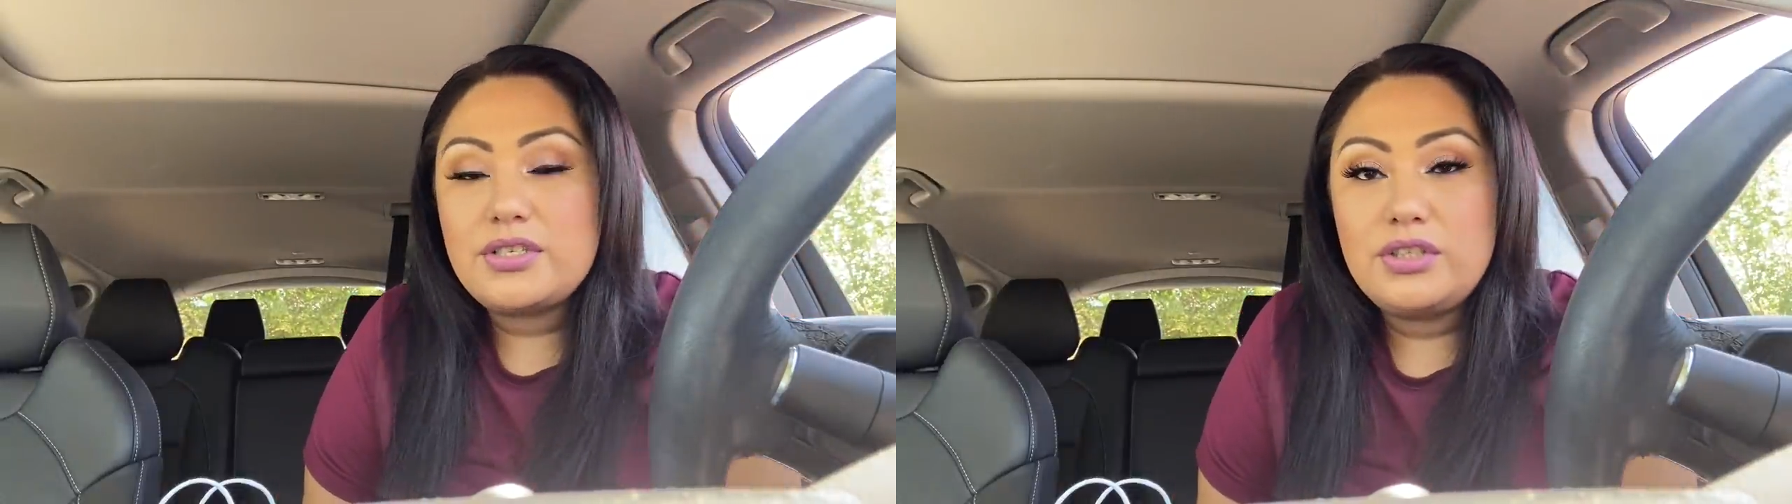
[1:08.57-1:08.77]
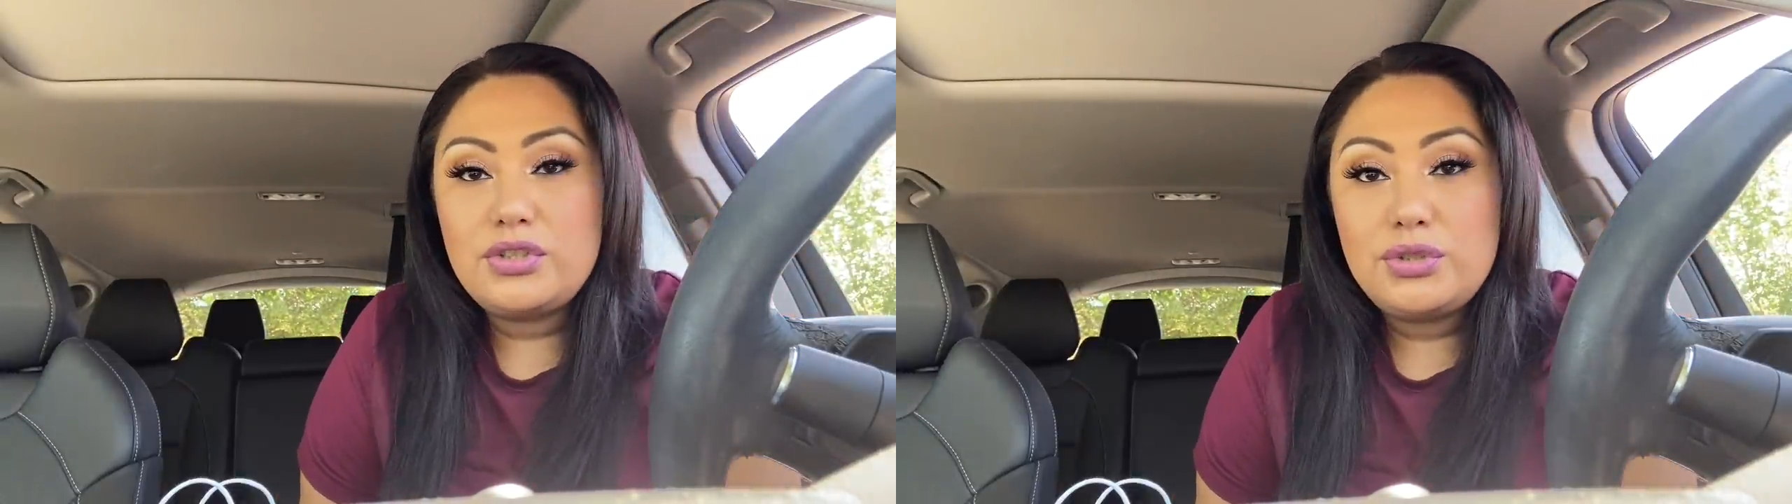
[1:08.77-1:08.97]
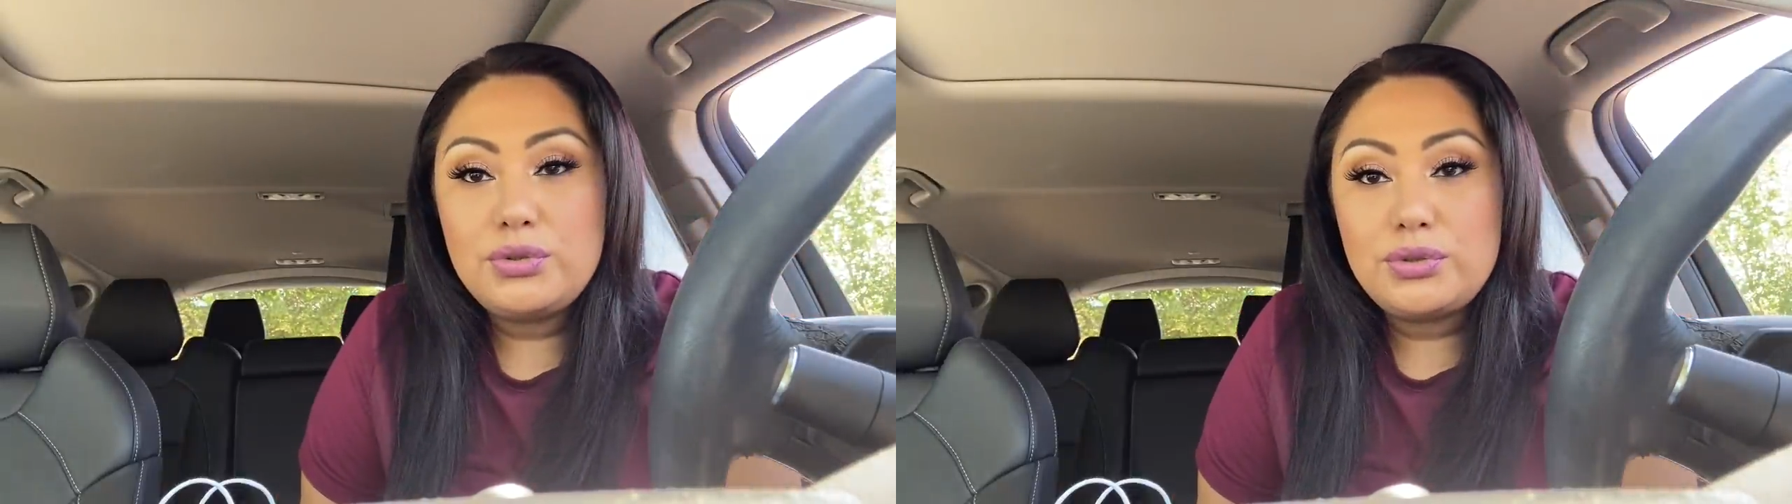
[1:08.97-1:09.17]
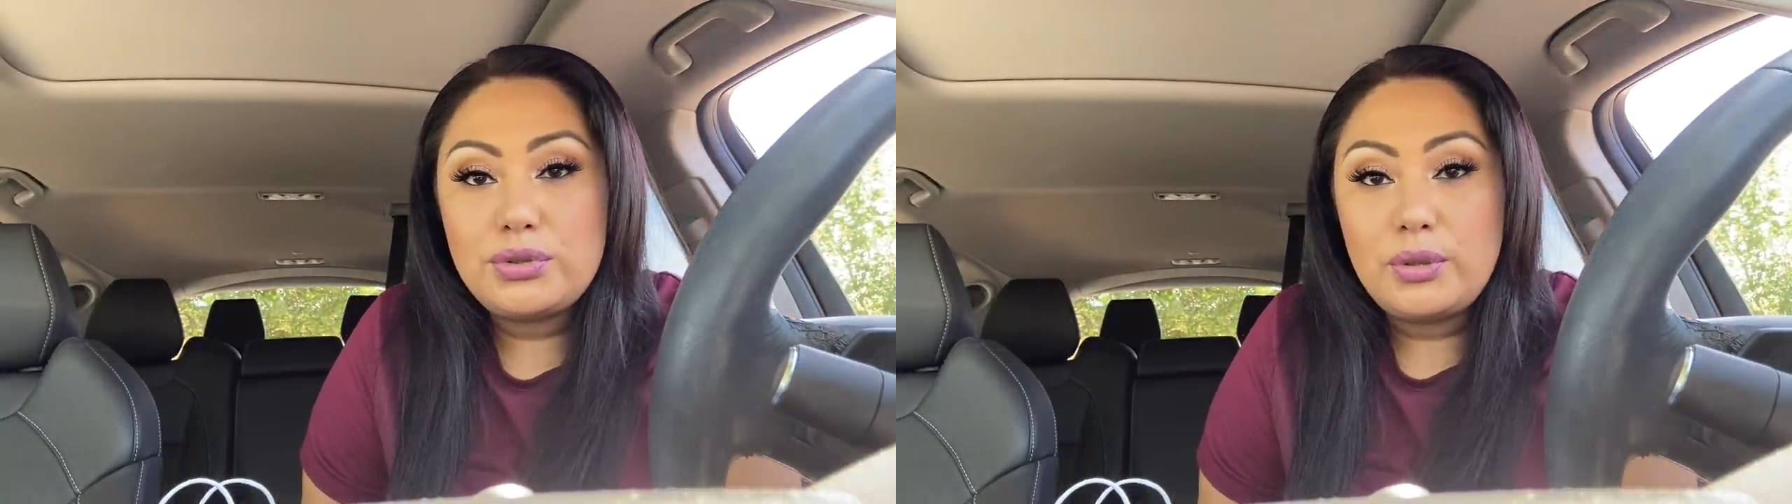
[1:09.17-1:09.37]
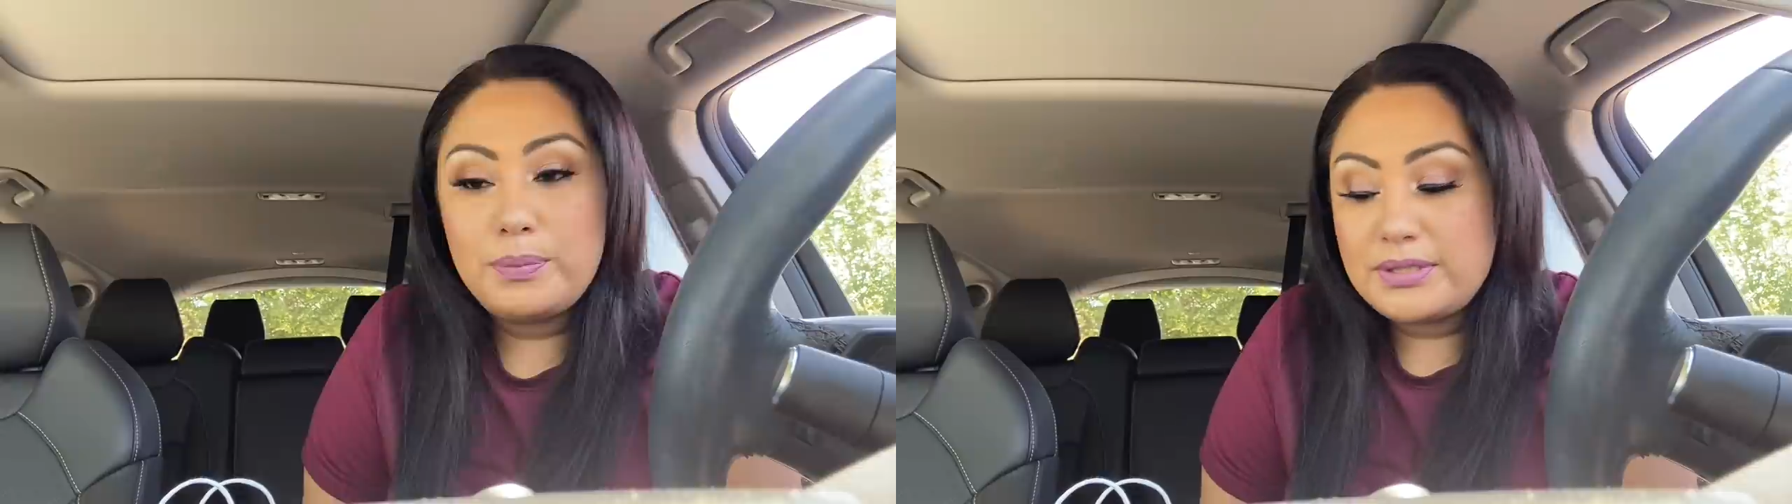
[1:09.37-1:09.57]
the two
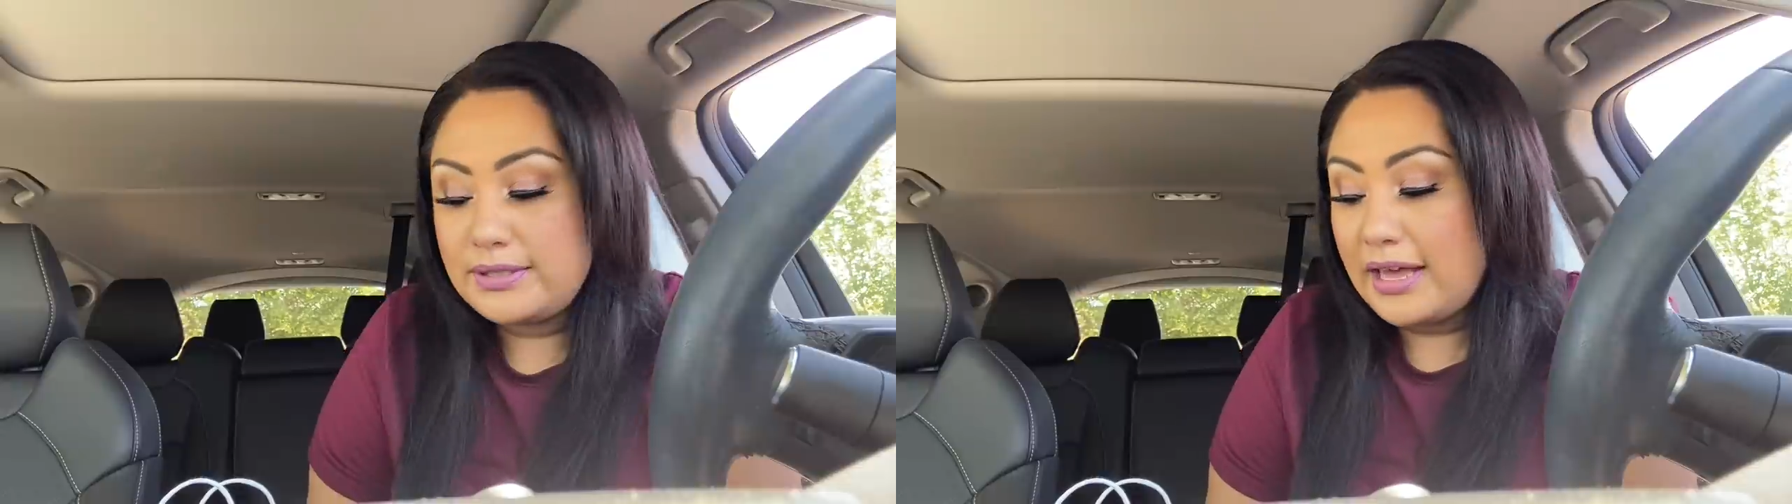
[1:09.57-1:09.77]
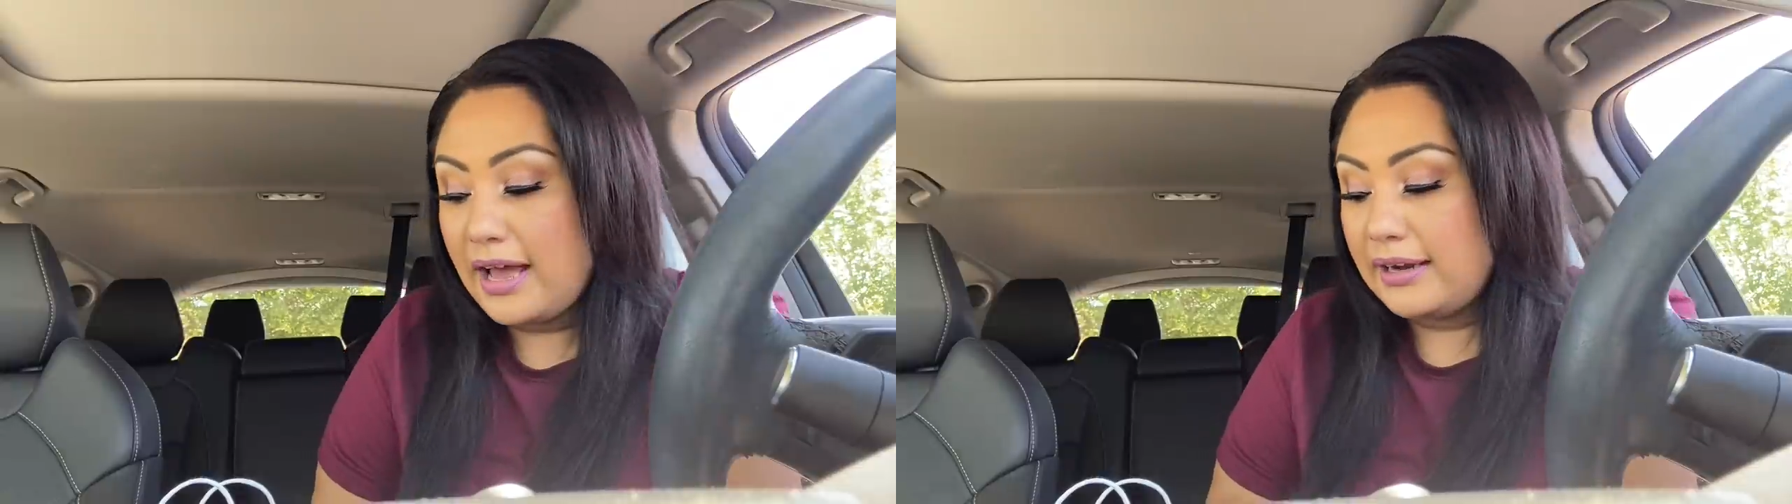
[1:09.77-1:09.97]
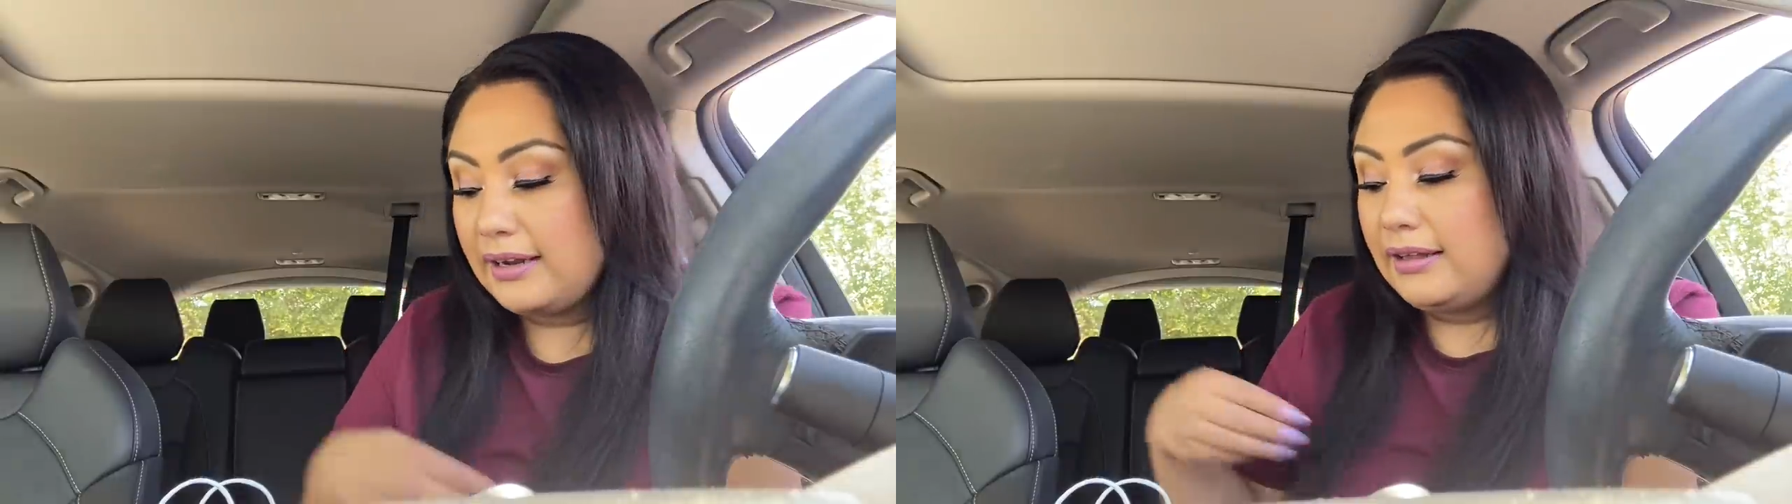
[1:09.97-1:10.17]
soaps that